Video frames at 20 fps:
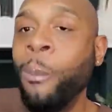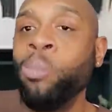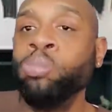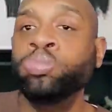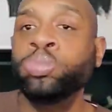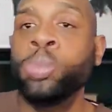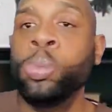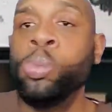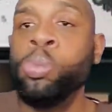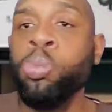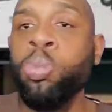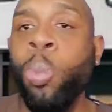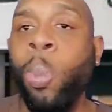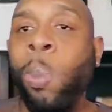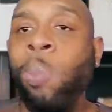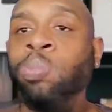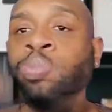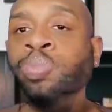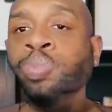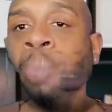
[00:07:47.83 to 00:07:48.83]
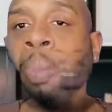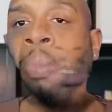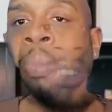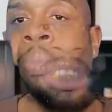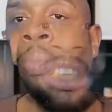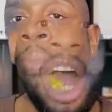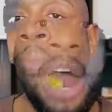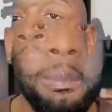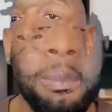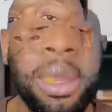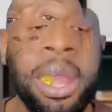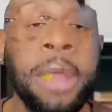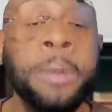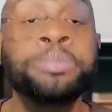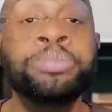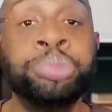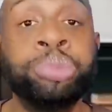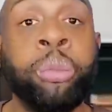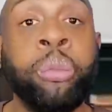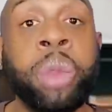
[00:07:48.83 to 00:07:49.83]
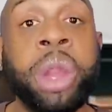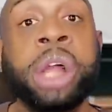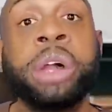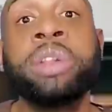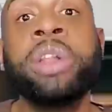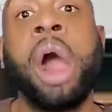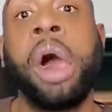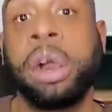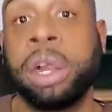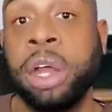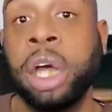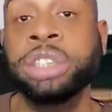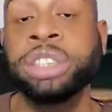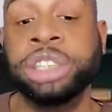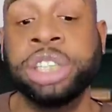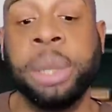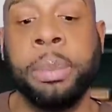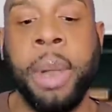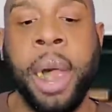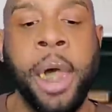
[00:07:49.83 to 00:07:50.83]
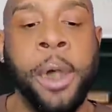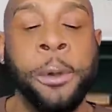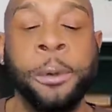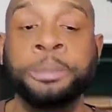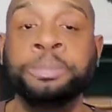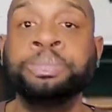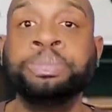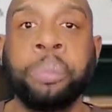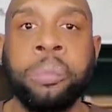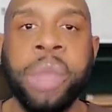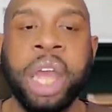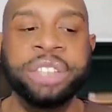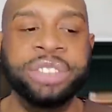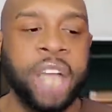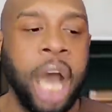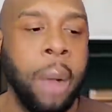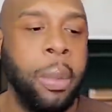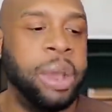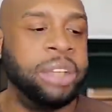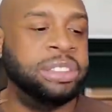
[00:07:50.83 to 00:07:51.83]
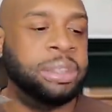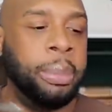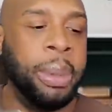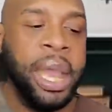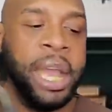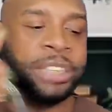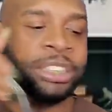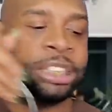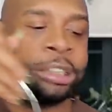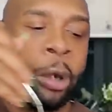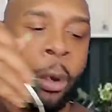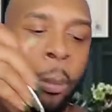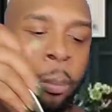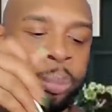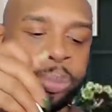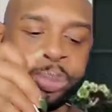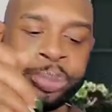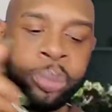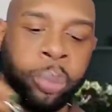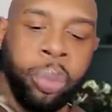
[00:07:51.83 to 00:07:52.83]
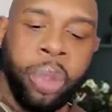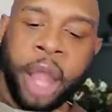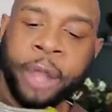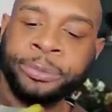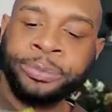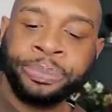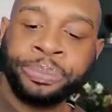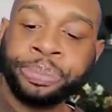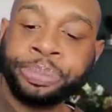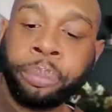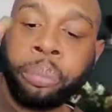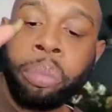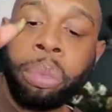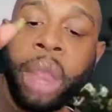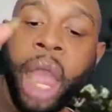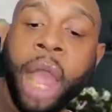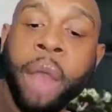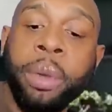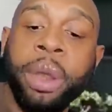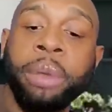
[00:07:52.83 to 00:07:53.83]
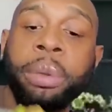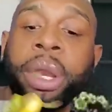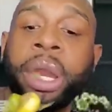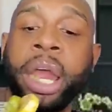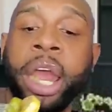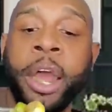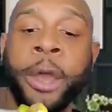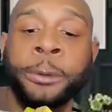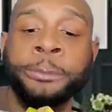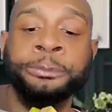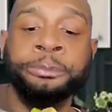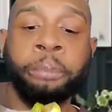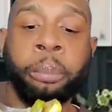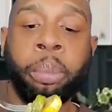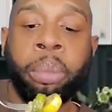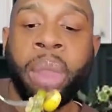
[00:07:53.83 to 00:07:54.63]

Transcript: Mm-hmm. That meat close to the bone. is always the best. It really, really is.